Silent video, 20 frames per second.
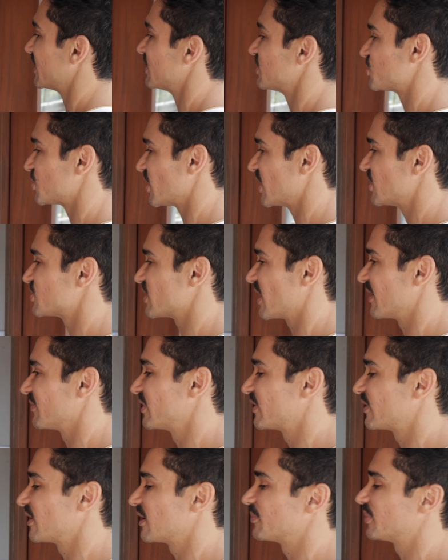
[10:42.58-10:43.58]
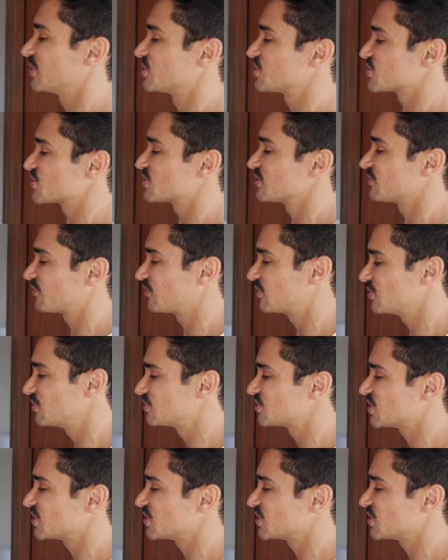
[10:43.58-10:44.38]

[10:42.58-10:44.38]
didn't change everything, but just a few